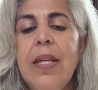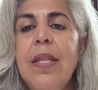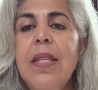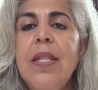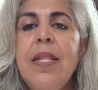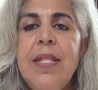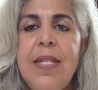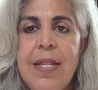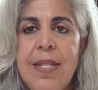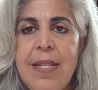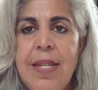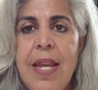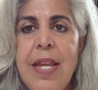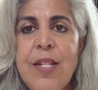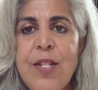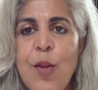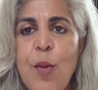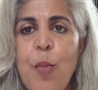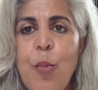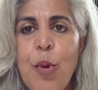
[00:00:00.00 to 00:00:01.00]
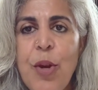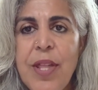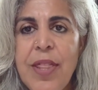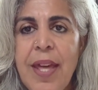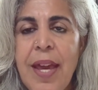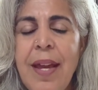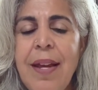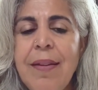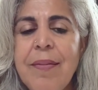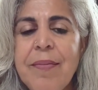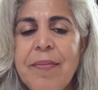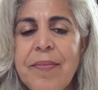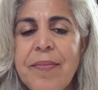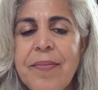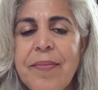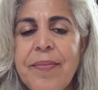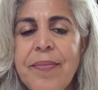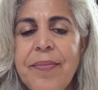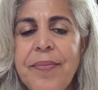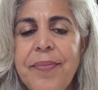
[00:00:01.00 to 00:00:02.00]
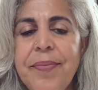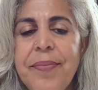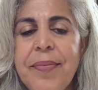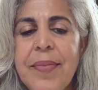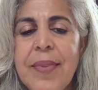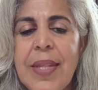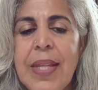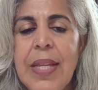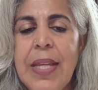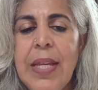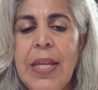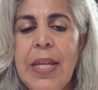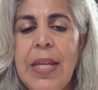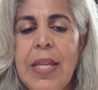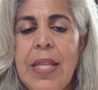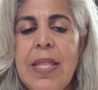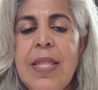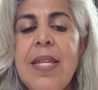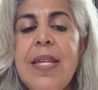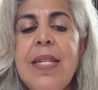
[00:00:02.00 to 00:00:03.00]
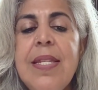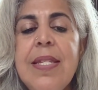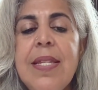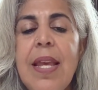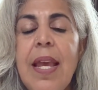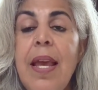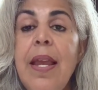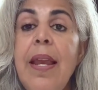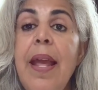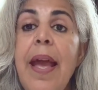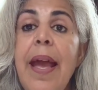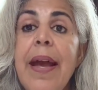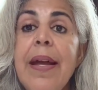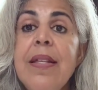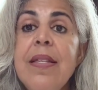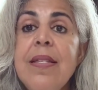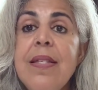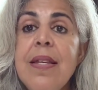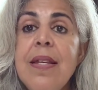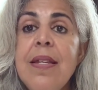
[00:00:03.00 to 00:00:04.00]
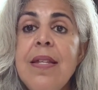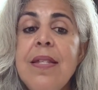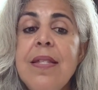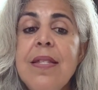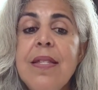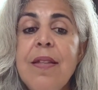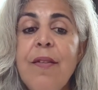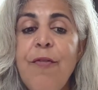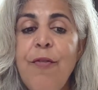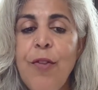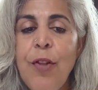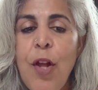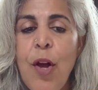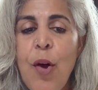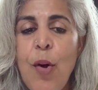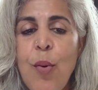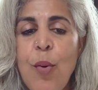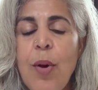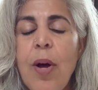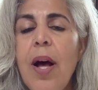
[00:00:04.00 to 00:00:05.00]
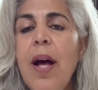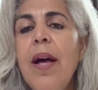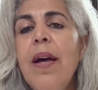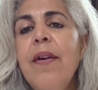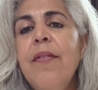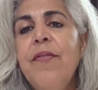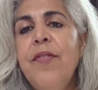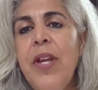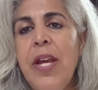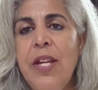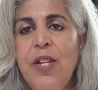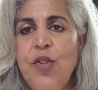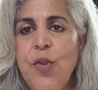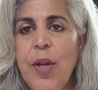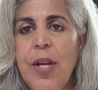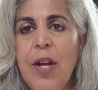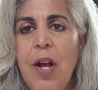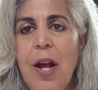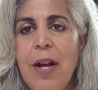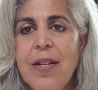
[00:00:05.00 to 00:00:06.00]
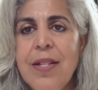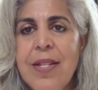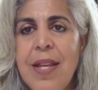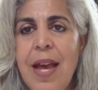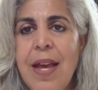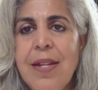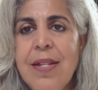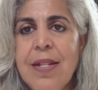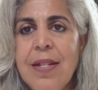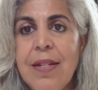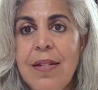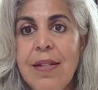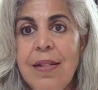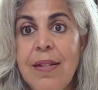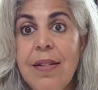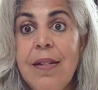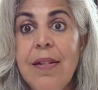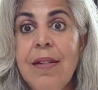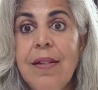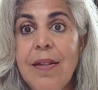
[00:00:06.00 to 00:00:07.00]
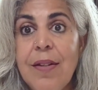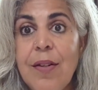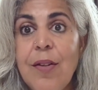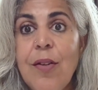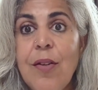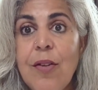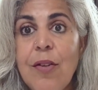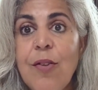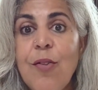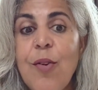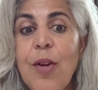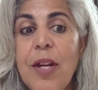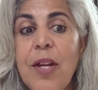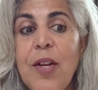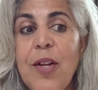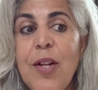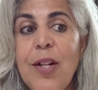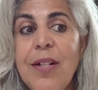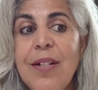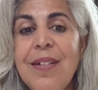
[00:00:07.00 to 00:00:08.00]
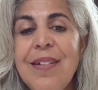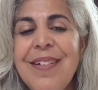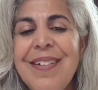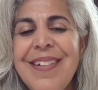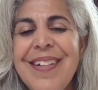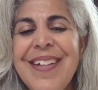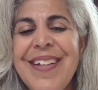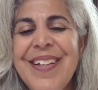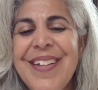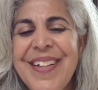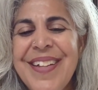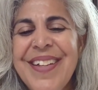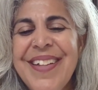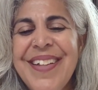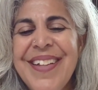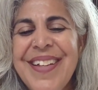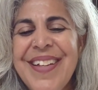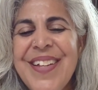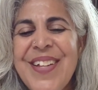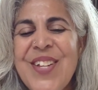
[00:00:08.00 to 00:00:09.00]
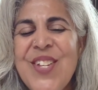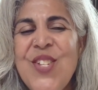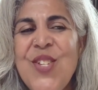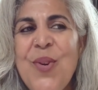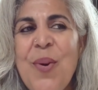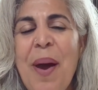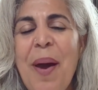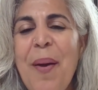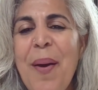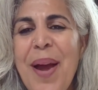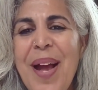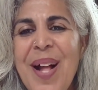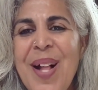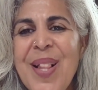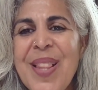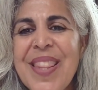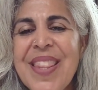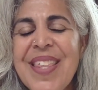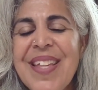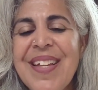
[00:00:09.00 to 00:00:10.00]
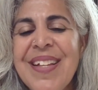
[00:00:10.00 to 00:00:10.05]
This is nasal breathing. This enhances the flow of nitric oxide, critical to our health.